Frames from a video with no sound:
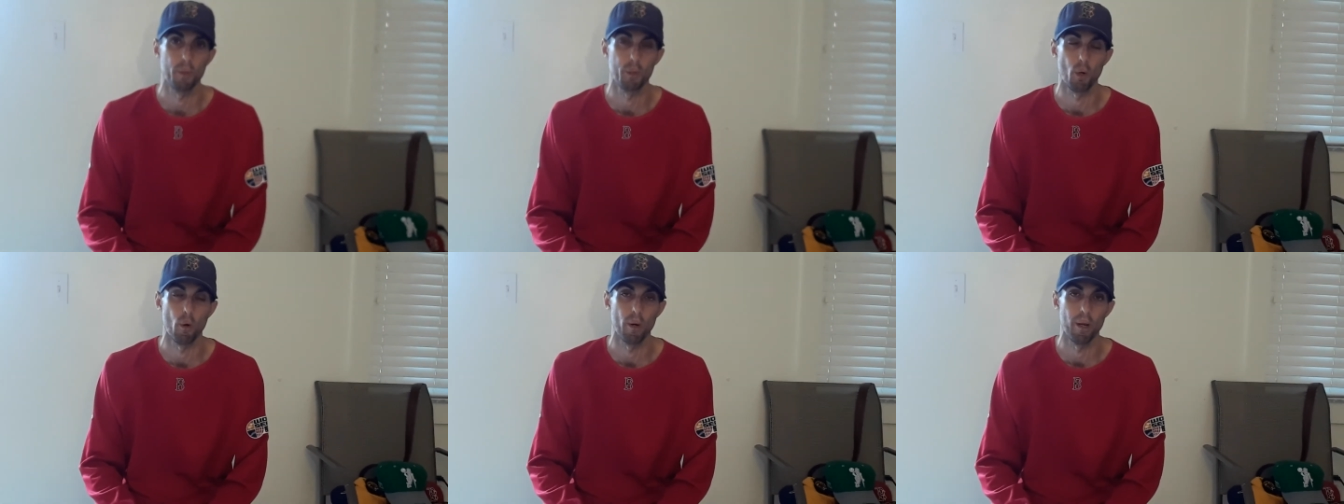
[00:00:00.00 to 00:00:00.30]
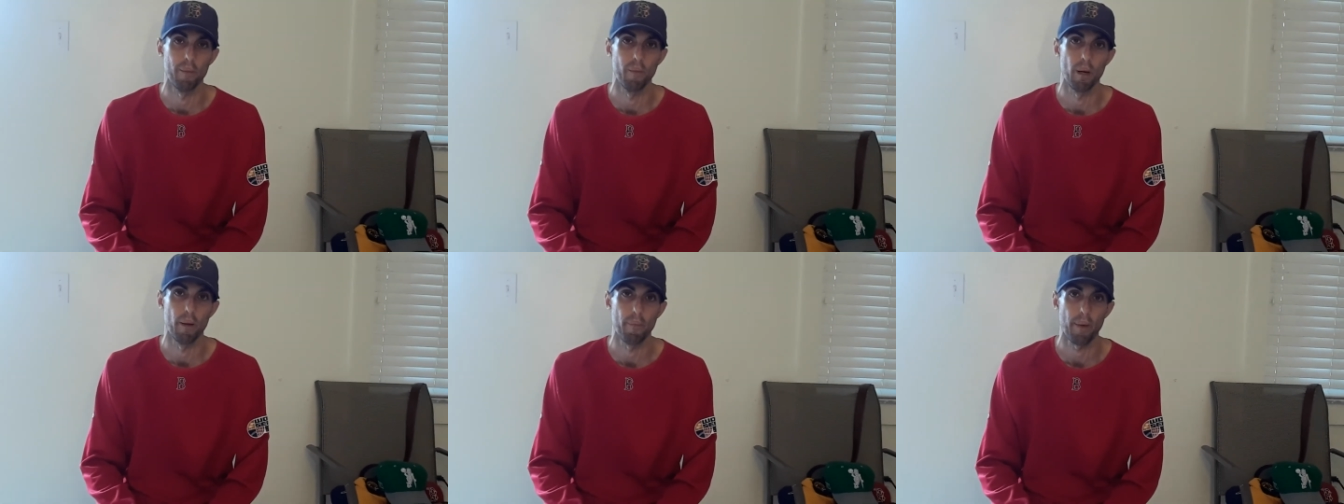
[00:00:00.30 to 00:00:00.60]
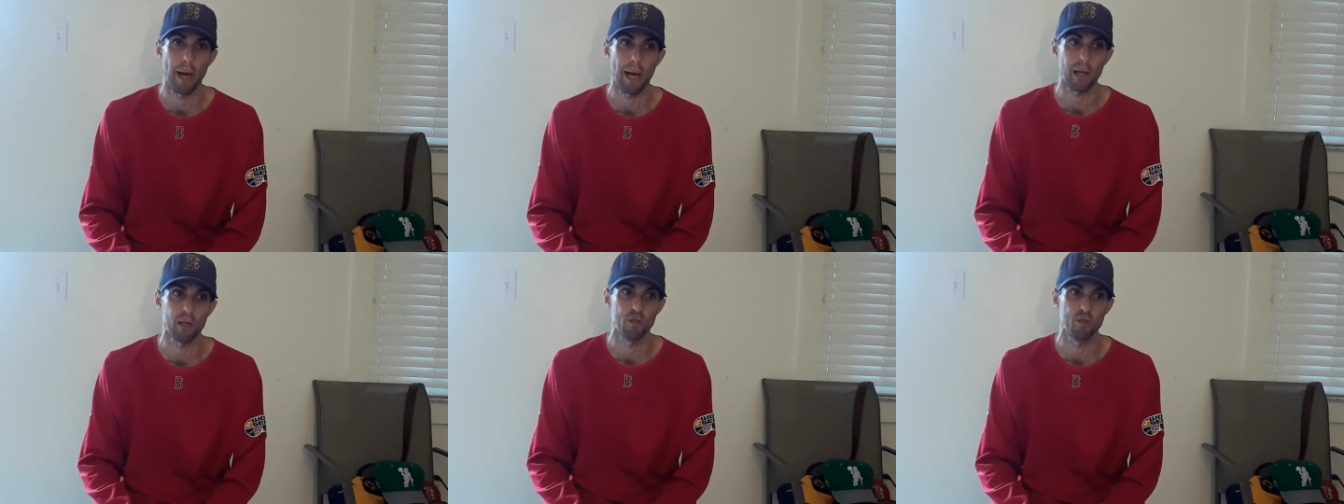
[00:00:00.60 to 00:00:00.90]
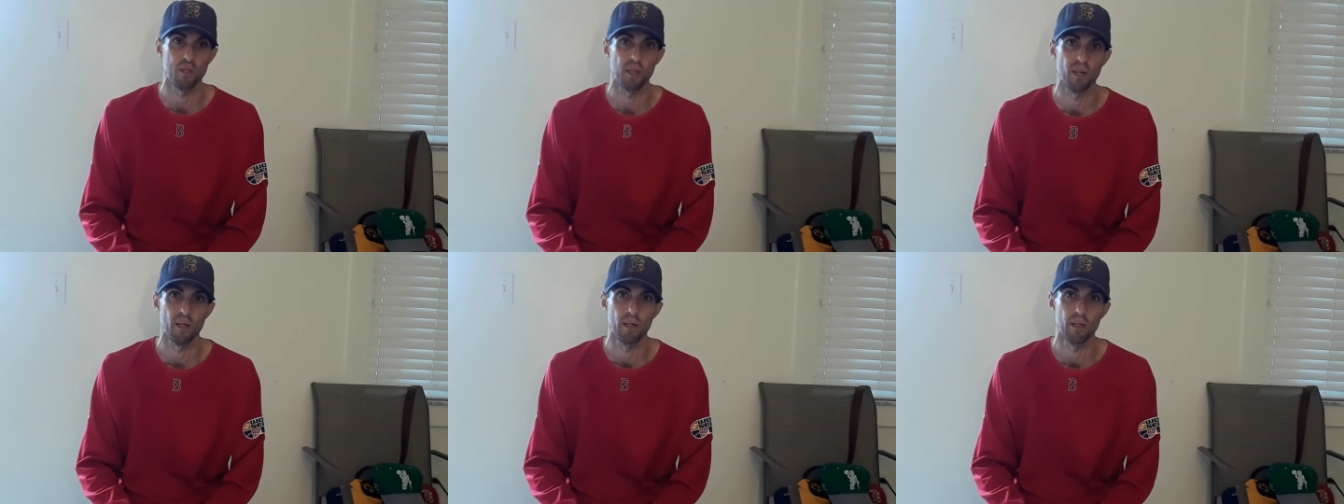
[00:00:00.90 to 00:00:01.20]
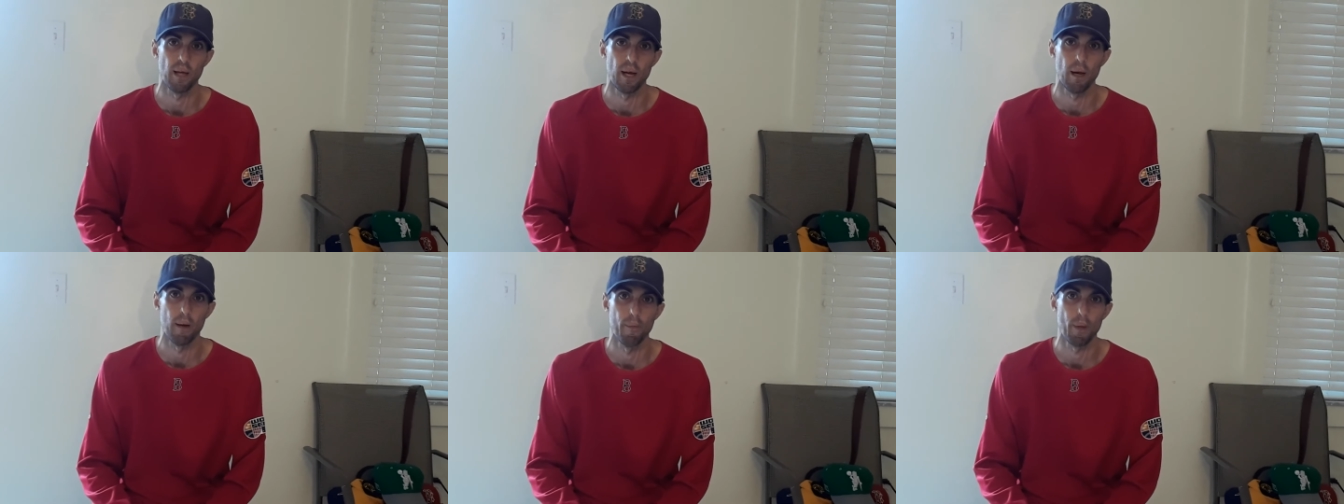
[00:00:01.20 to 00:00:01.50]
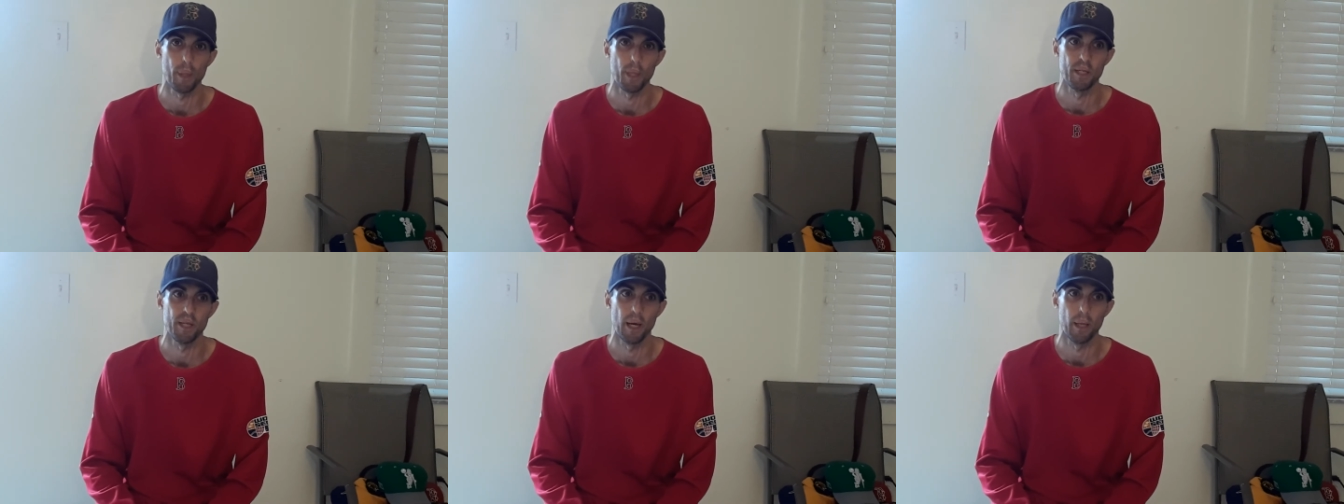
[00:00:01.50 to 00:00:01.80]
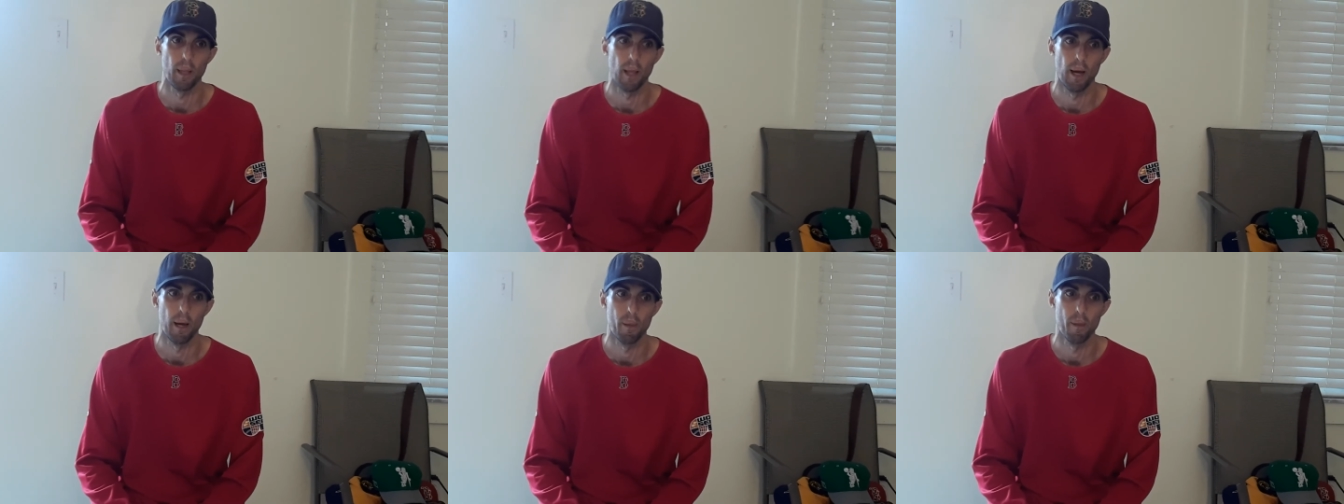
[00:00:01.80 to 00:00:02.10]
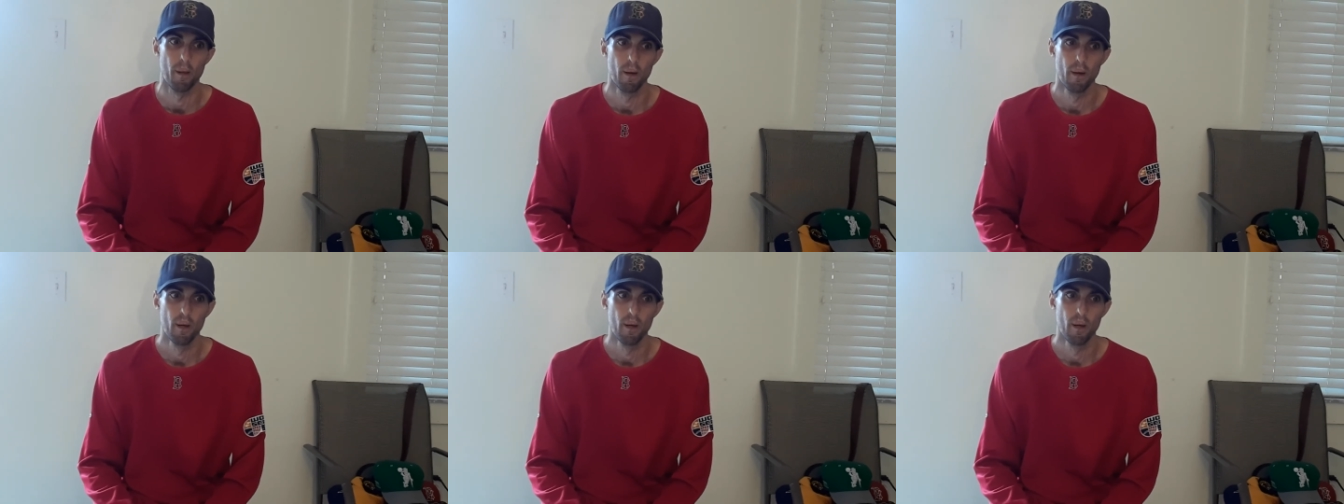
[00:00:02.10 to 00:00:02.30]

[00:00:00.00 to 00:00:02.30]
throwing him in a package deal um, at the deadline.